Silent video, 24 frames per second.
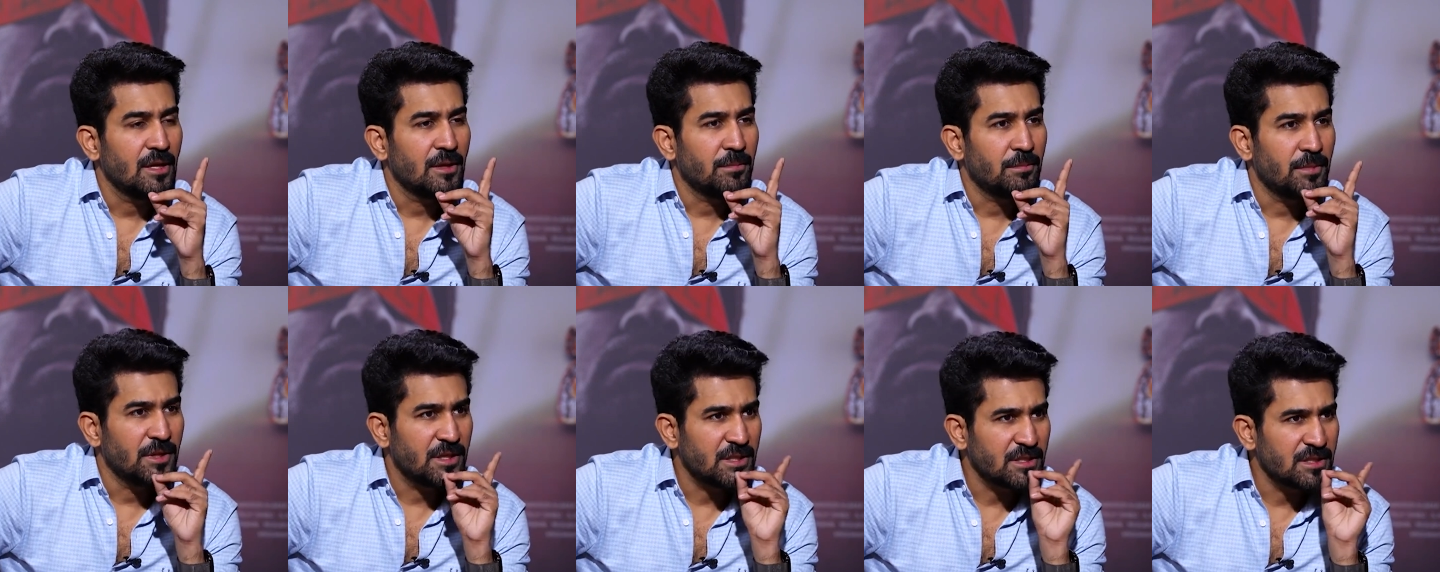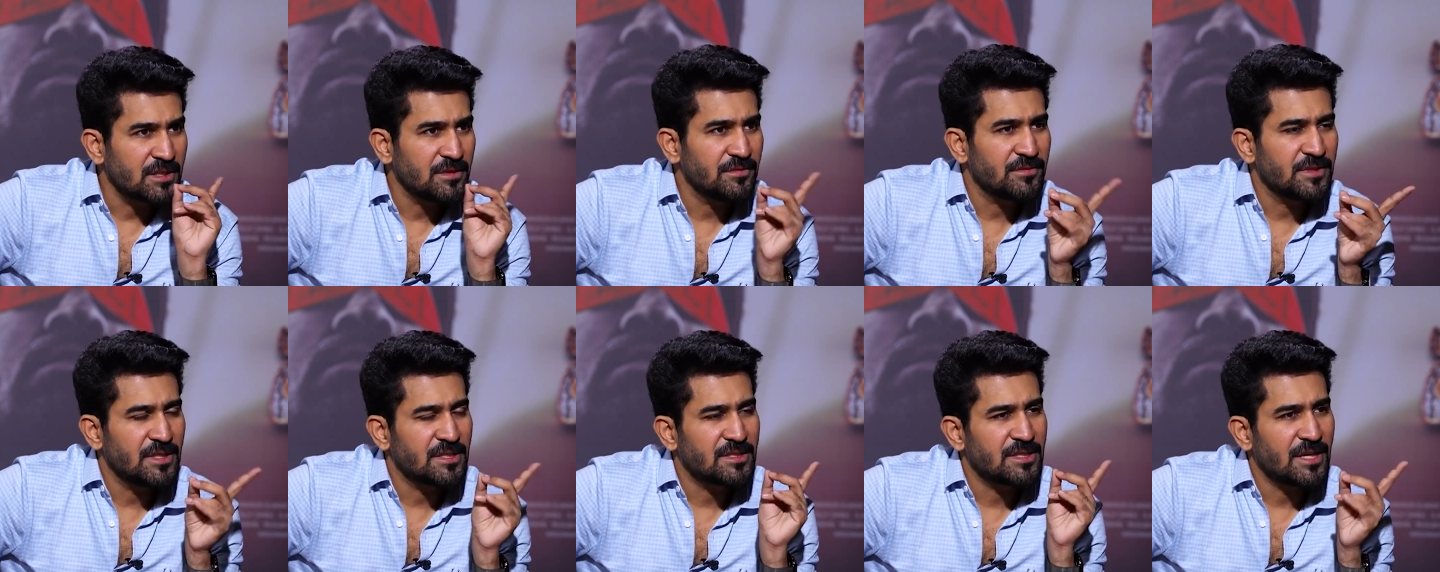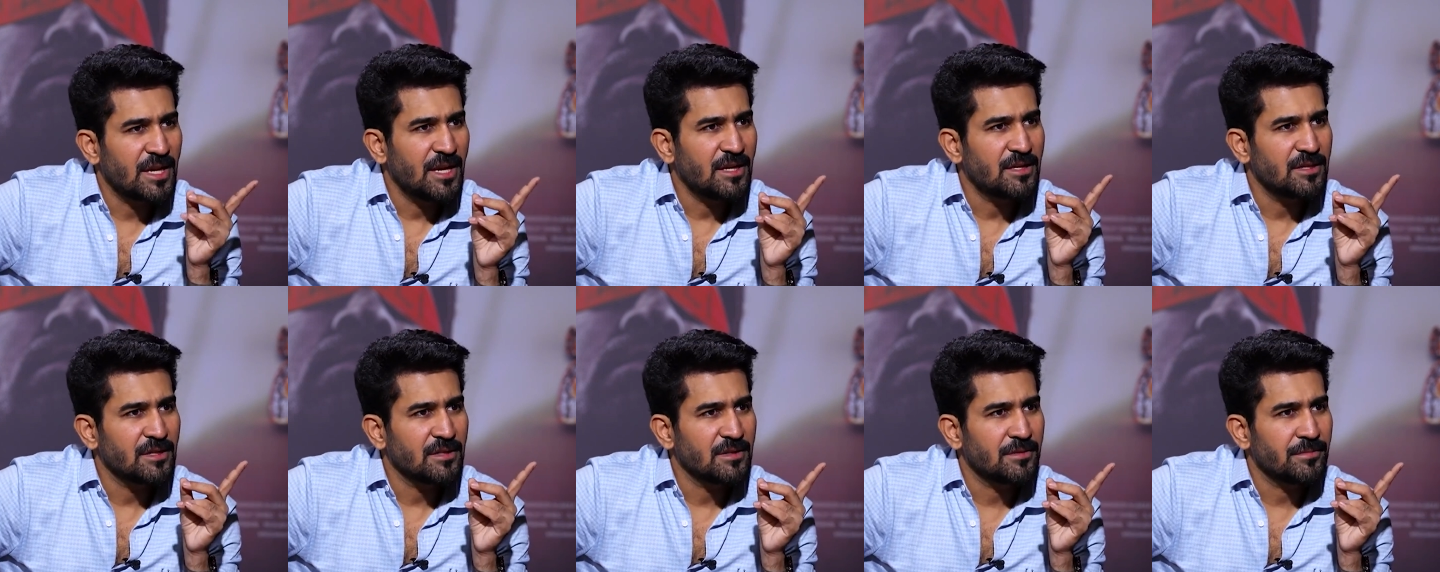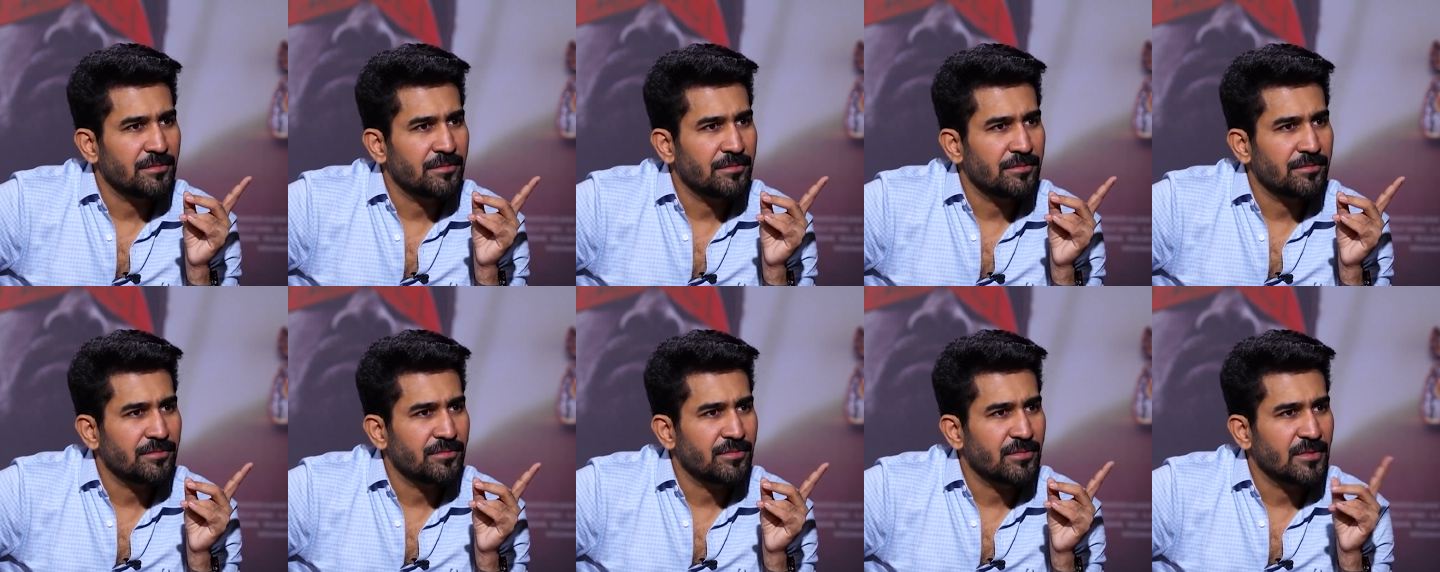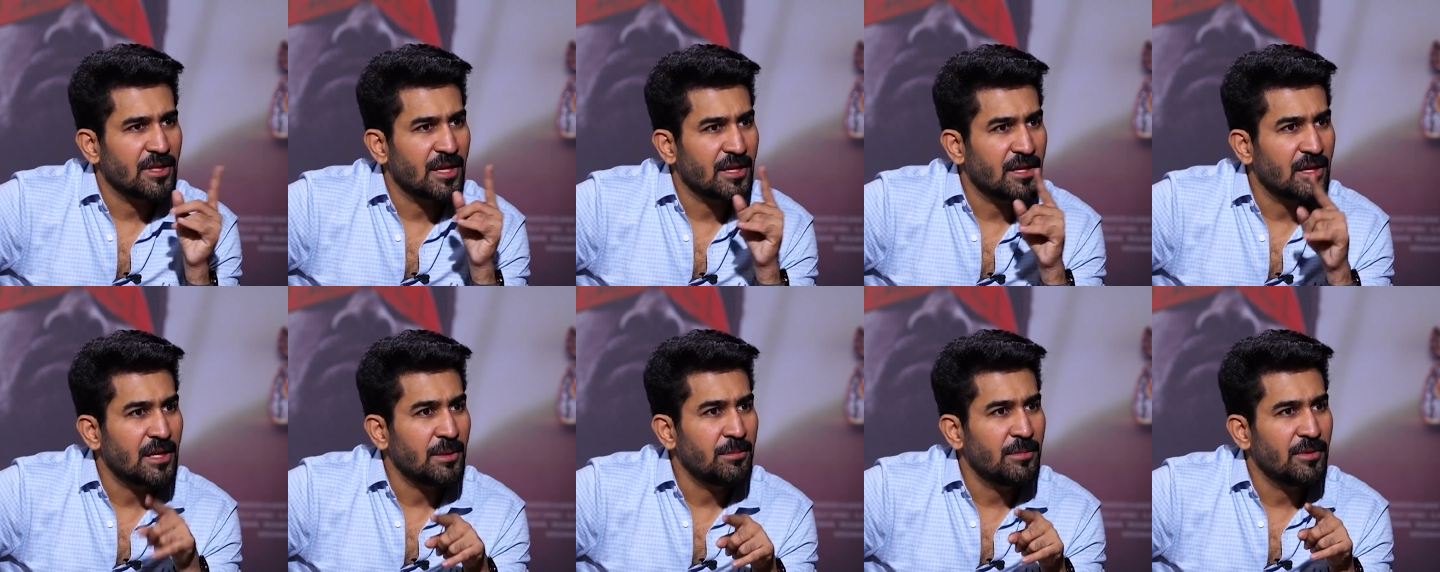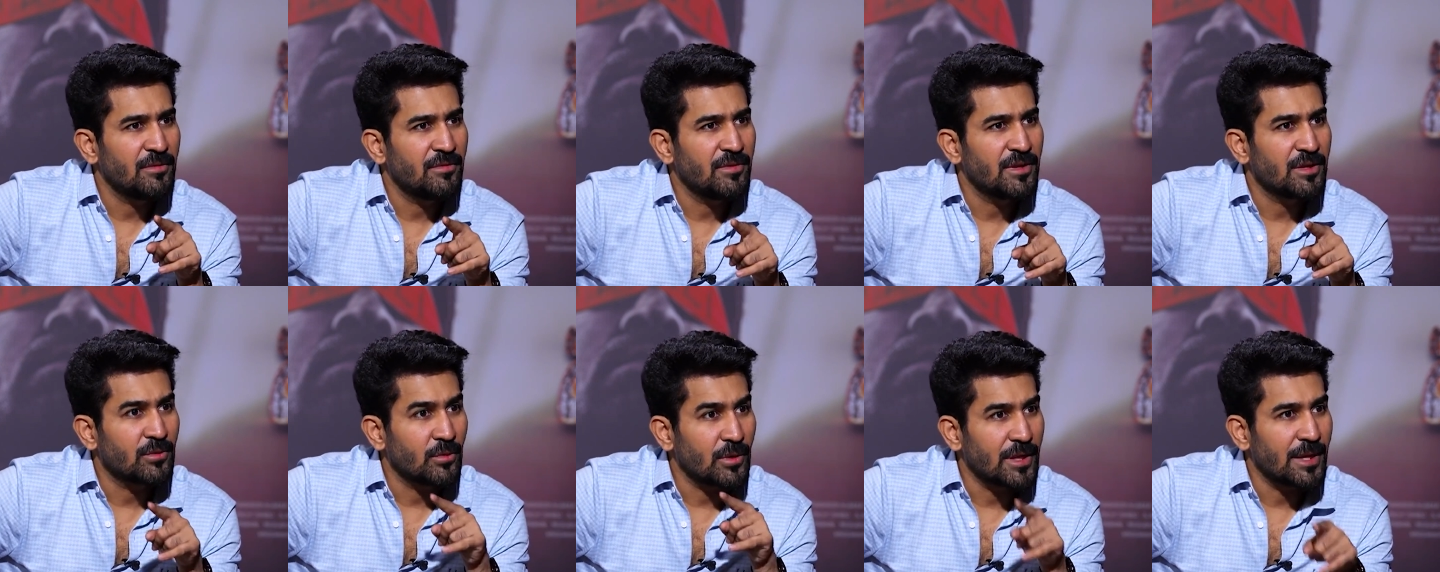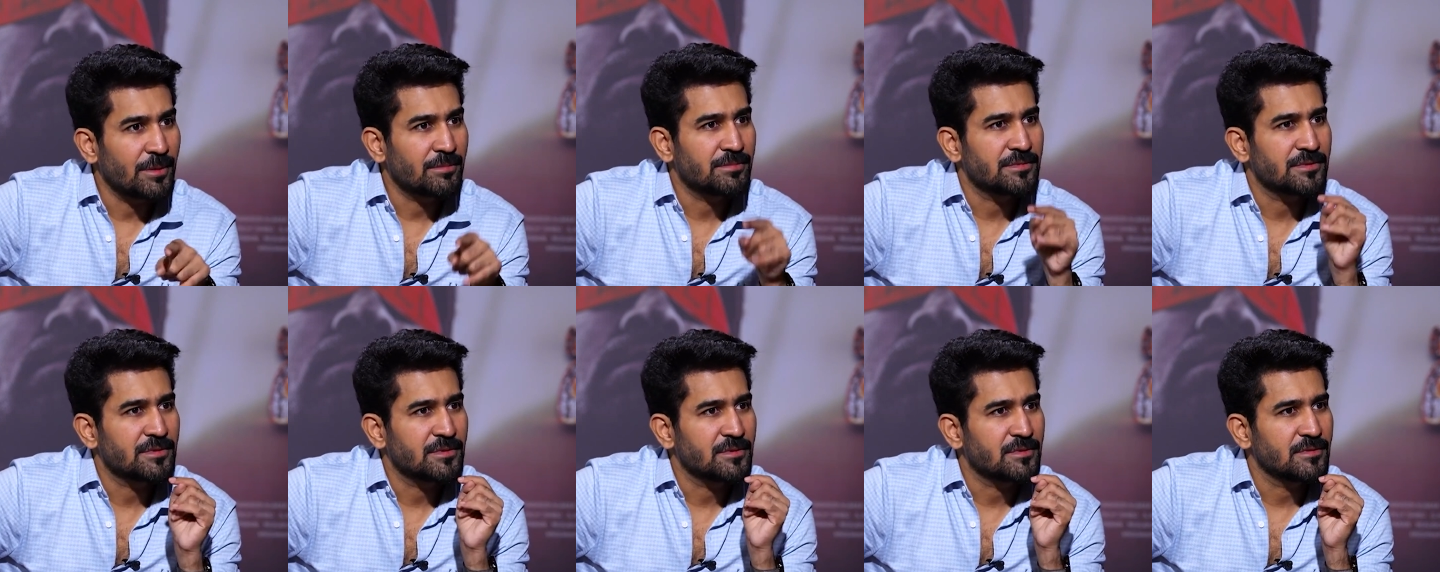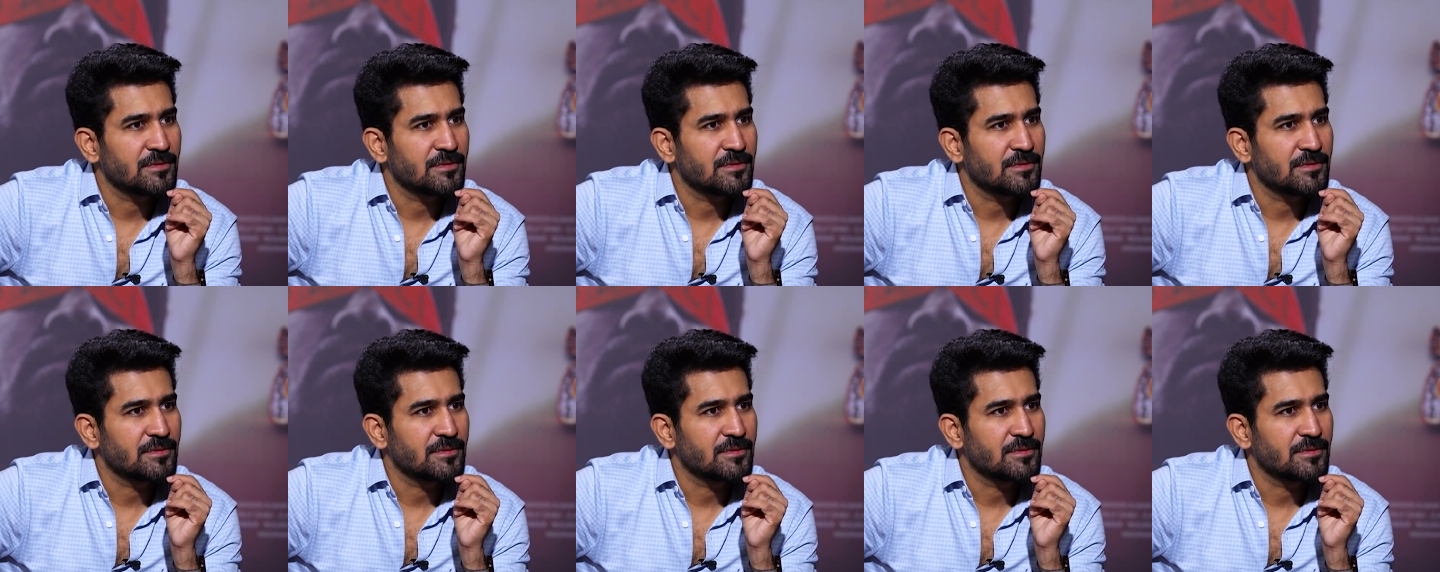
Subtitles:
Because of this act, the economy will collapse.